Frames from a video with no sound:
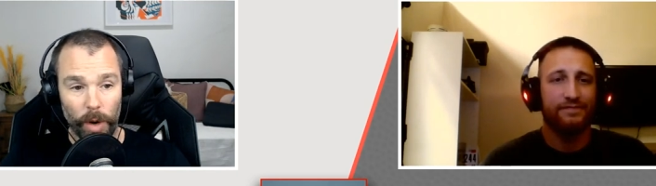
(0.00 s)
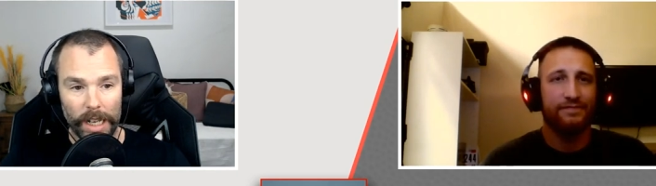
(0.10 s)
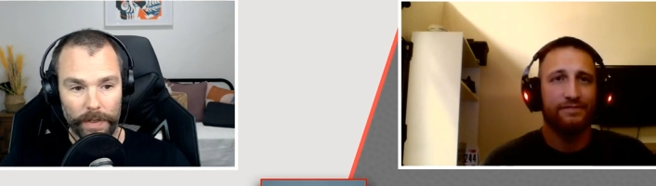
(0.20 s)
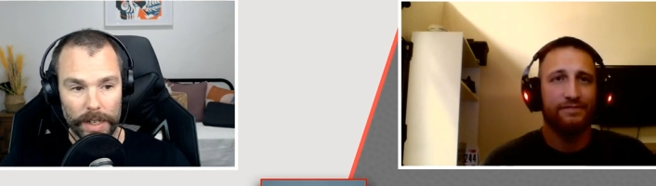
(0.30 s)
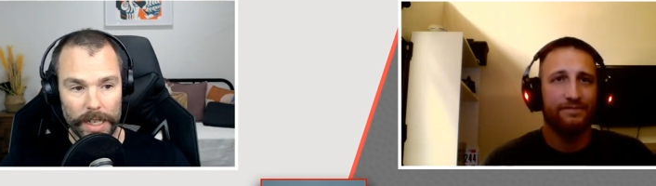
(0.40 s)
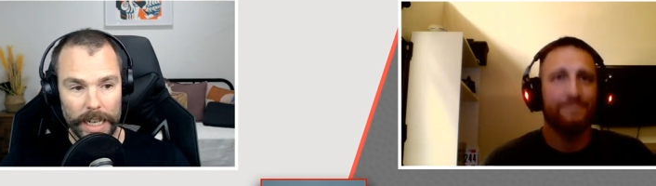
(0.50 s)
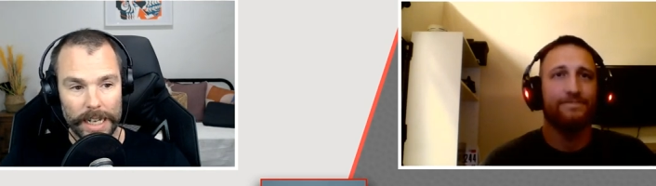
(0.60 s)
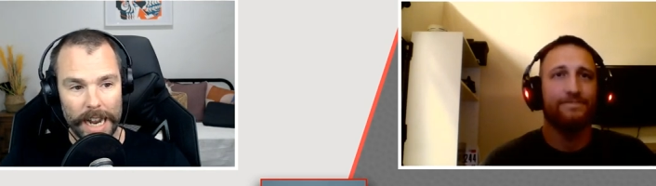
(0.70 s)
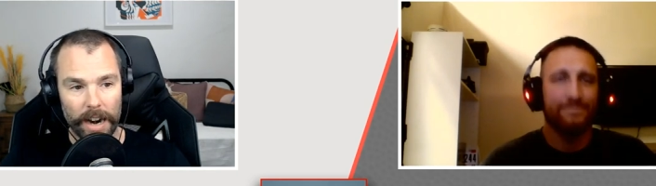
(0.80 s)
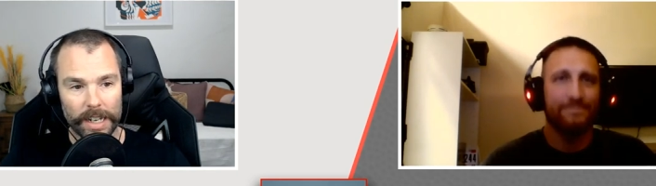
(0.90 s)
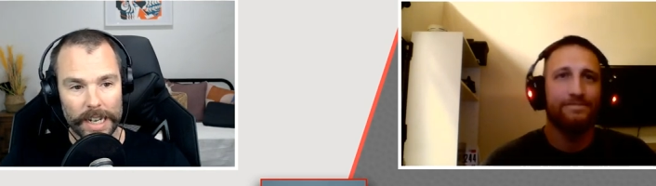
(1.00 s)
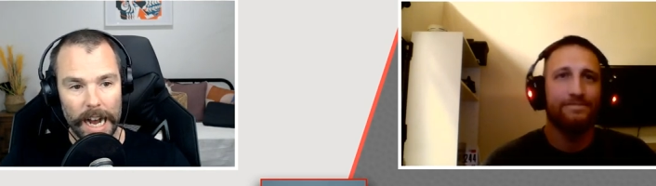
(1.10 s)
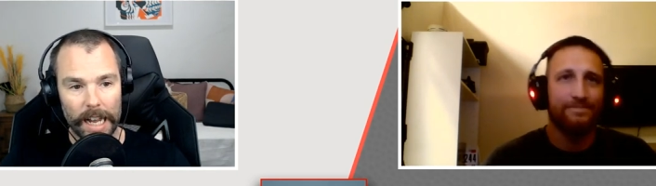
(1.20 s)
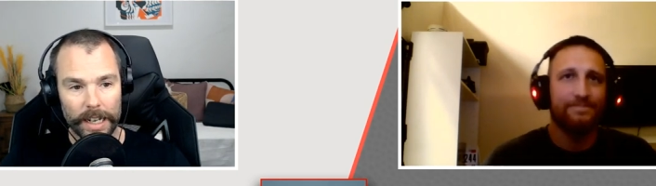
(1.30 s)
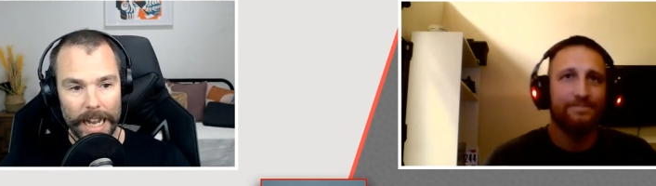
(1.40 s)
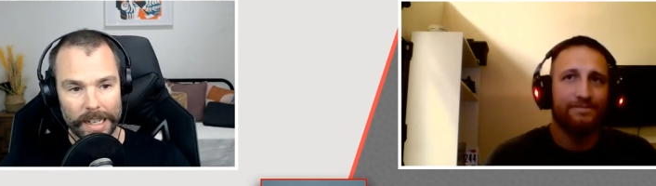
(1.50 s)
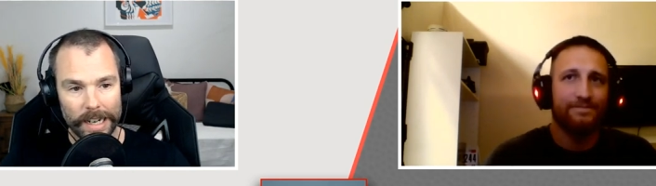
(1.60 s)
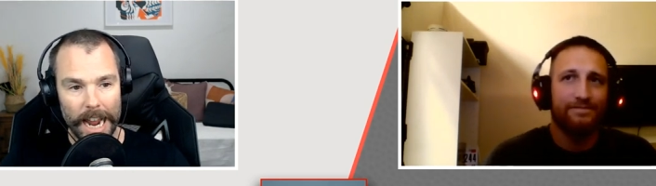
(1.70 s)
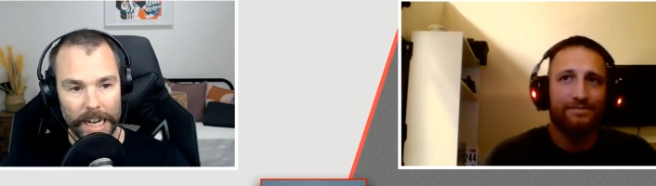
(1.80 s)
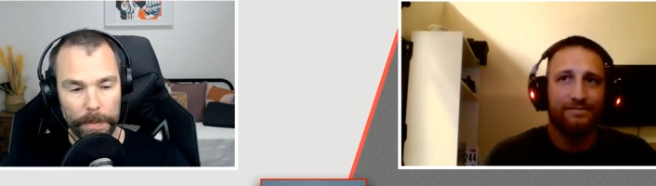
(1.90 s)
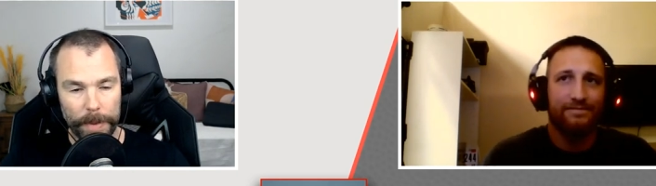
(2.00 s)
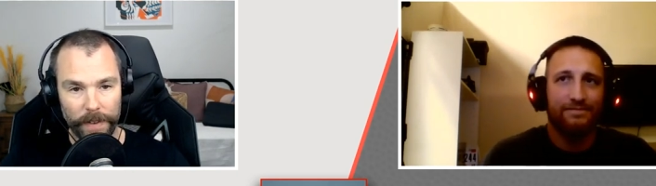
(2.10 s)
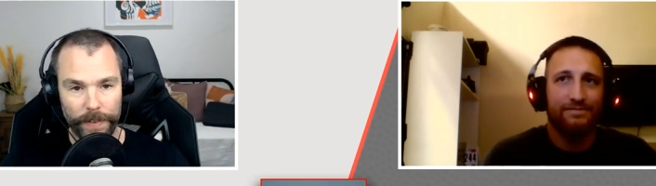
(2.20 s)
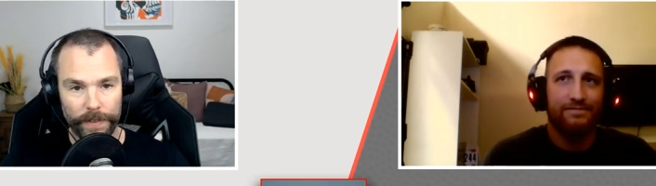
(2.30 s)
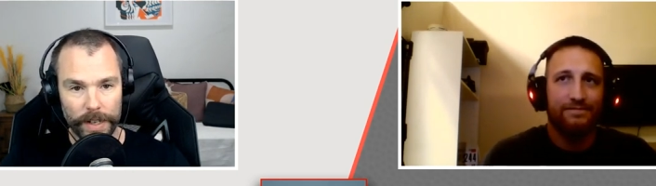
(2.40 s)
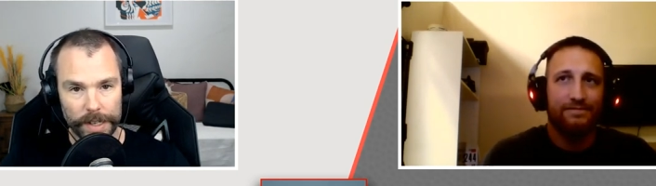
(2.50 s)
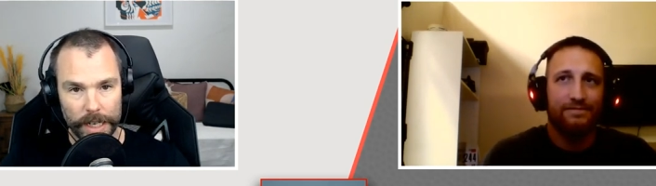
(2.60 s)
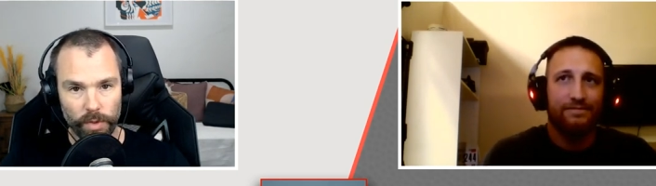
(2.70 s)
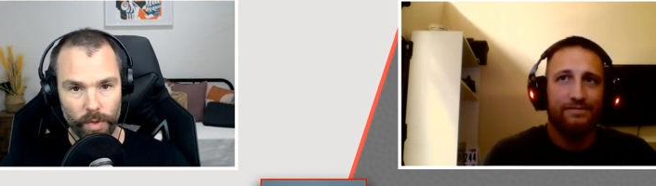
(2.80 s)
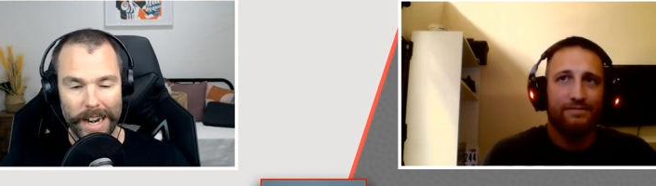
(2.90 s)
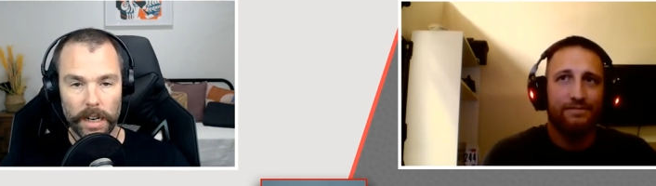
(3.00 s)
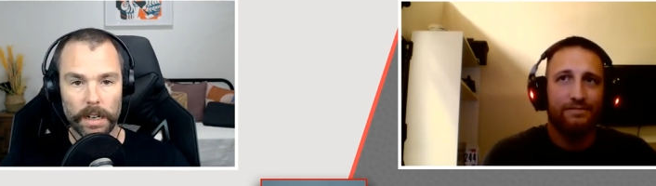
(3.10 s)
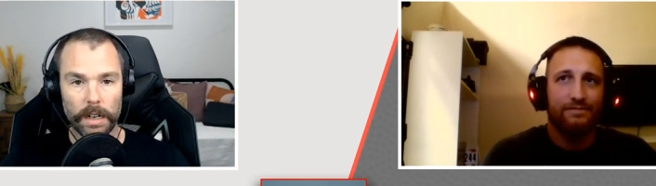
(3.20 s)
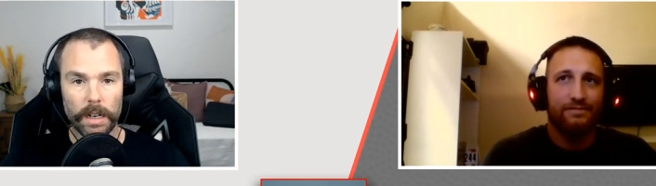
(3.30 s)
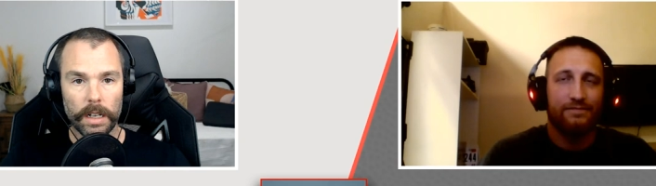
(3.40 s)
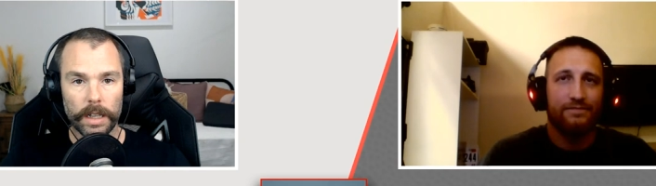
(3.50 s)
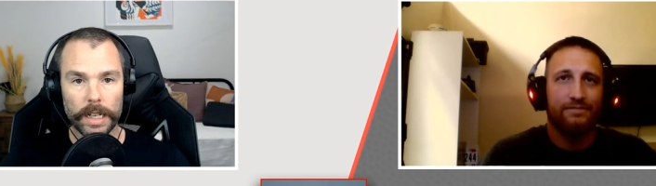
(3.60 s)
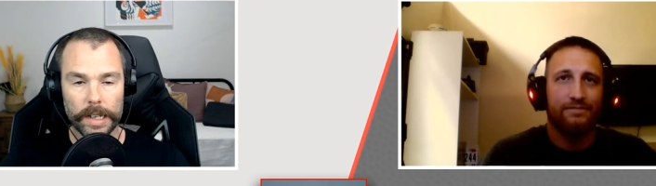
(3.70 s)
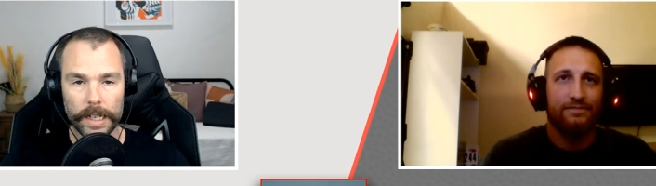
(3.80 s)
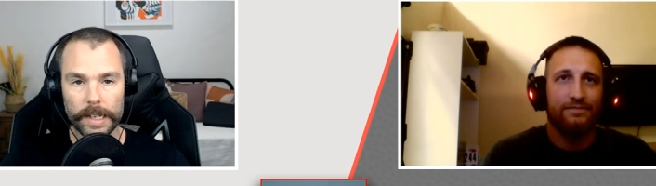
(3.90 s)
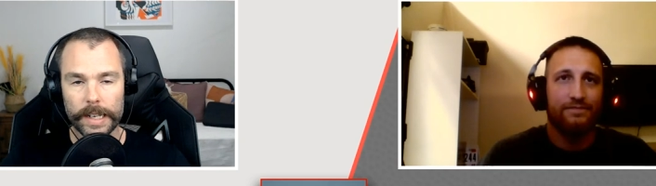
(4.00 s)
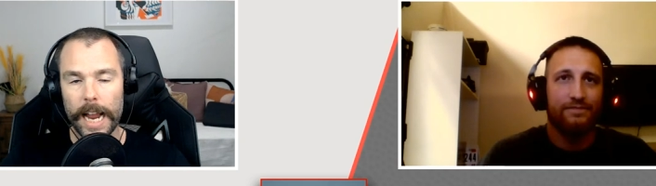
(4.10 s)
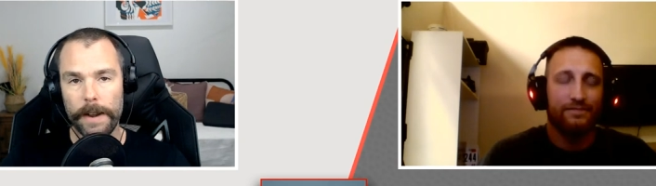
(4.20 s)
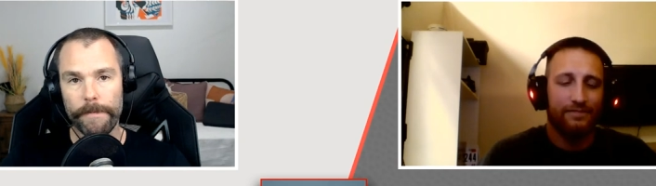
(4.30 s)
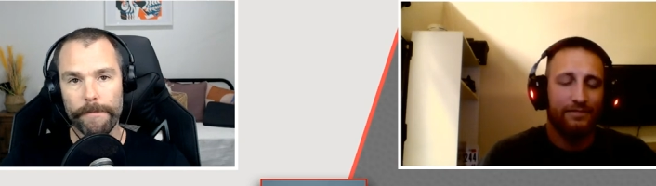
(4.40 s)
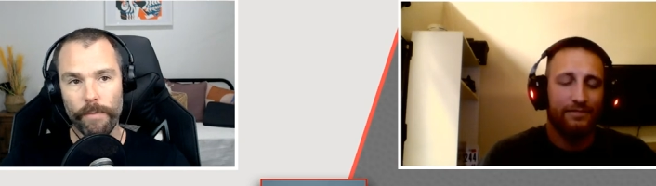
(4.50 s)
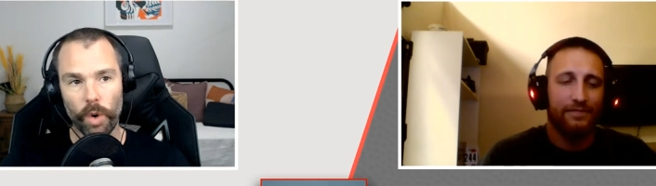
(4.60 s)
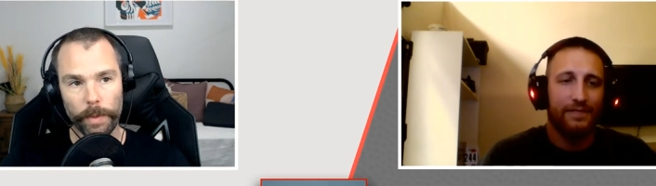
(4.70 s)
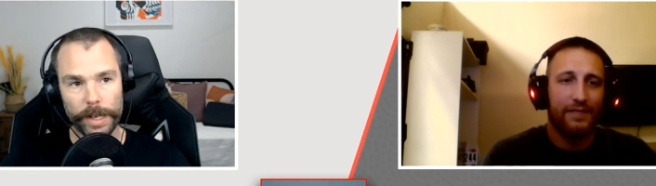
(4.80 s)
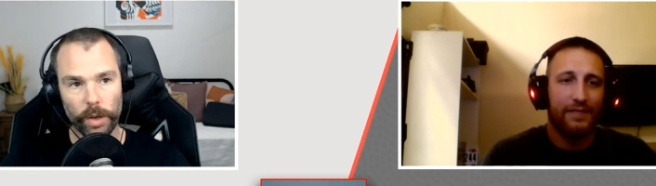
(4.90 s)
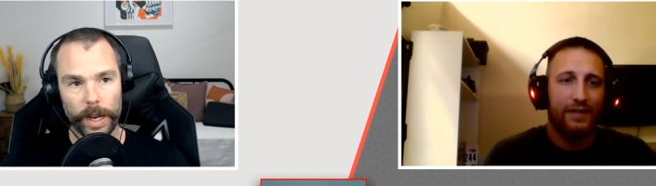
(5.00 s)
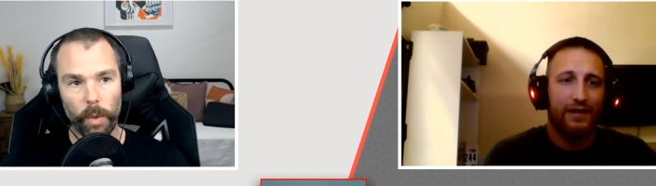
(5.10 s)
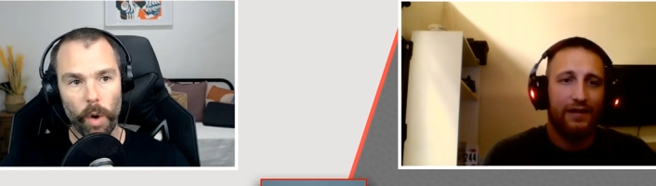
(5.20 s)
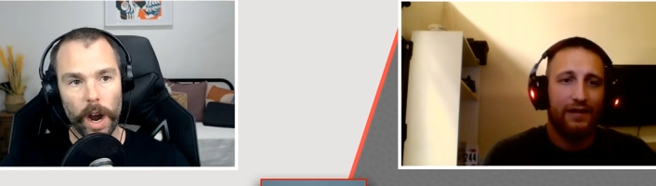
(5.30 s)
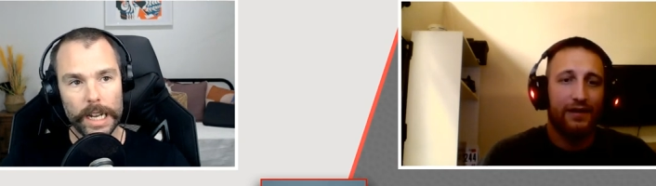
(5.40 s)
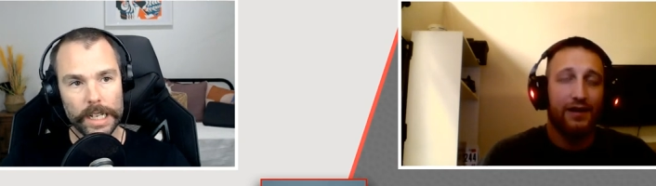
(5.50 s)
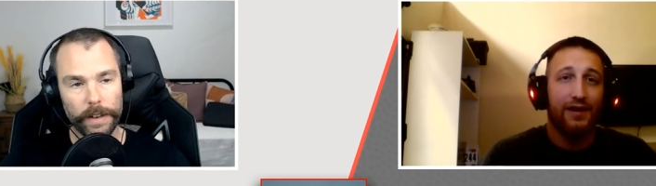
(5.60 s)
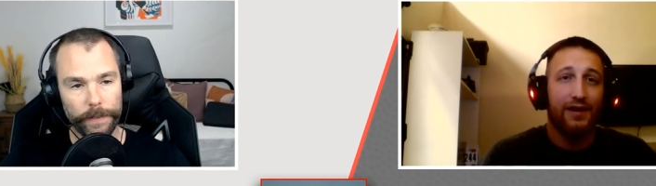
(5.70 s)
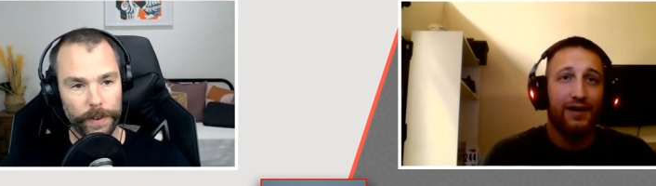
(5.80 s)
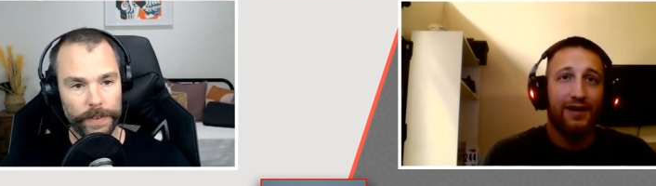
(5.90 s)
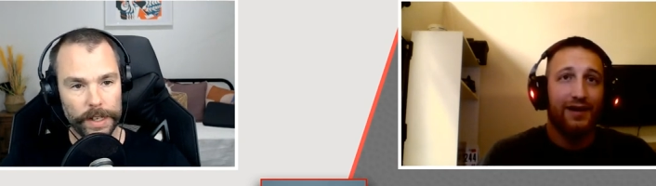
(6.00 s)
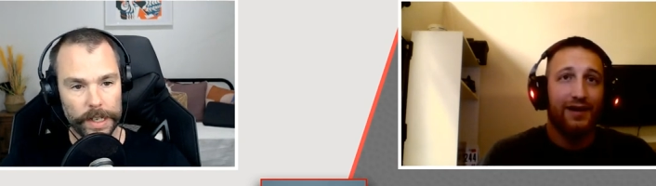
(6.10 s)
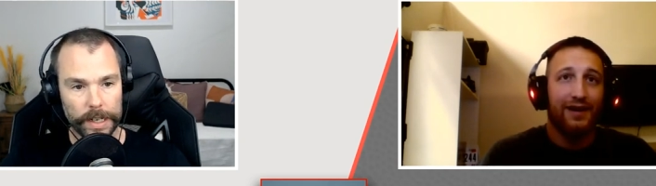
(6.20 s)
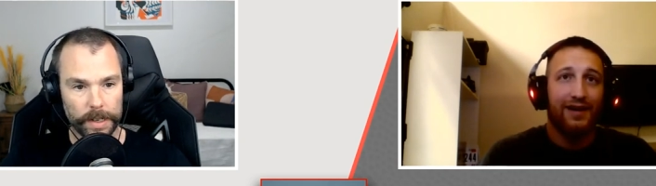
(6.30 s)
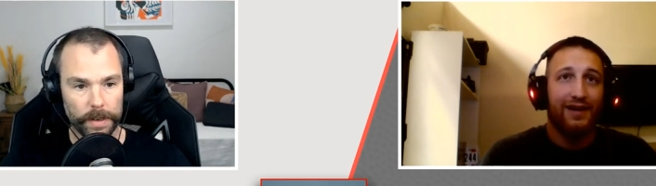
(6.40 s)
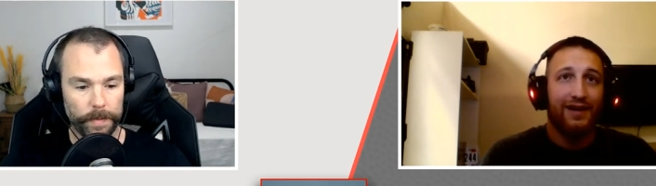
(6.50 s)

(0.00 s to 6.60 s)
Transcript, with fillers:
Speaker 1: I left to the end. Darius Garland has an ADP of 56. Rhett, this is insane. What are we doing? Why is he at 56?